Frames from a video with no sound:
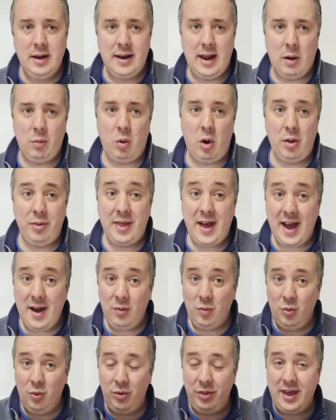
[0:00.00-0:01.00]
Now, what
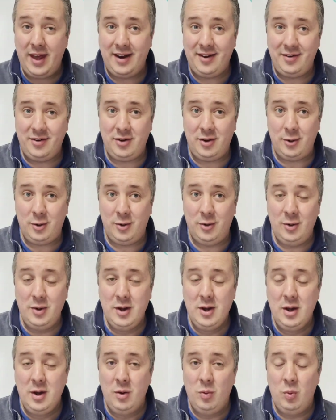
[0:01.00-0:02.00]
that will then do
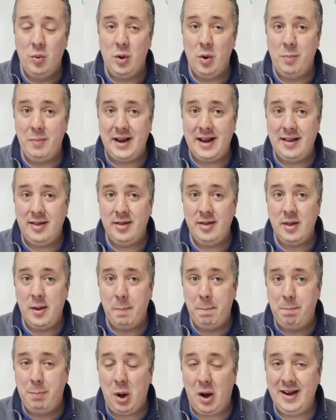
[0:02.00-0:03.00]
will mean
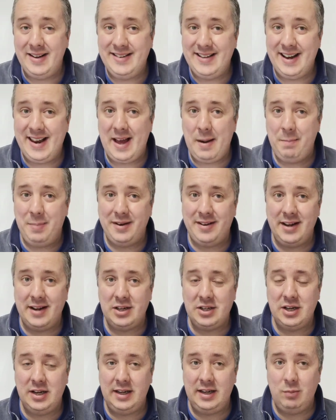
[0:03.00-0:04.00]
that buy-to-let
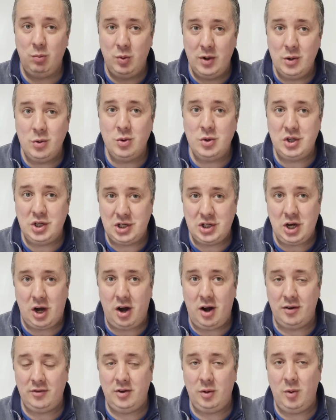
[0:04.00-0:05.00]
potentially will
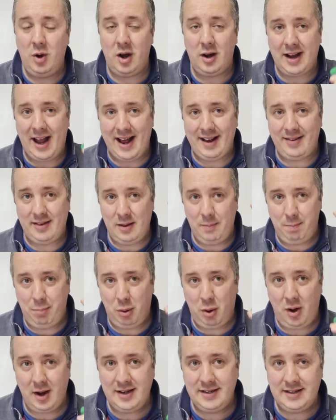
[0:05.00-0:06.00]
start to work. As the
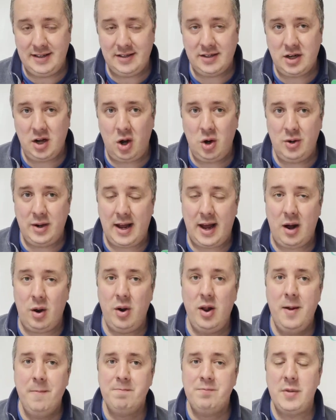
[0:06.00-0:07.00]
prices go
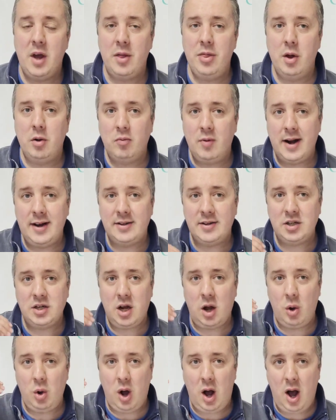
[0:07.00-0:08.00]
down and the rents
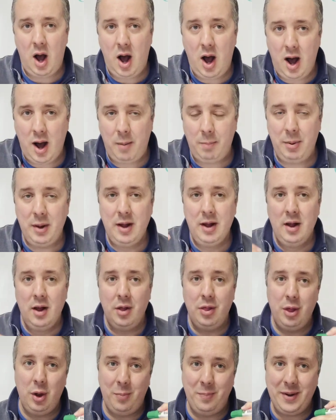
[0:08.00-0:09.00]
go up,
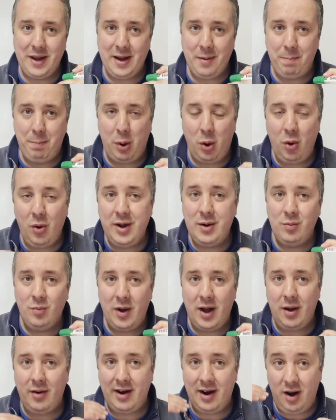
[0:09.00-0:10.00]
there'll be a point
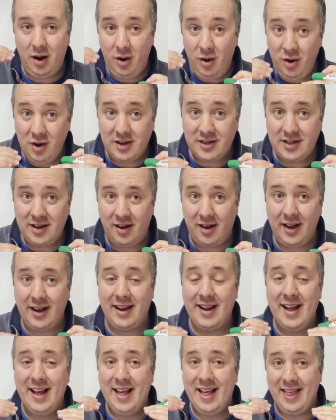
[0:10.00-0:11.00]
where it looks
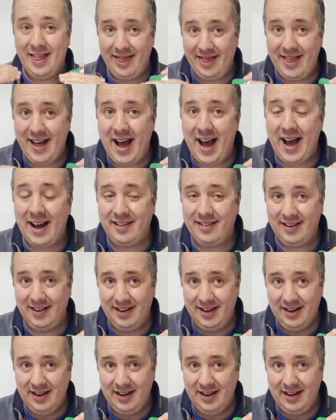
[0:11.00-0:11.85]
like that,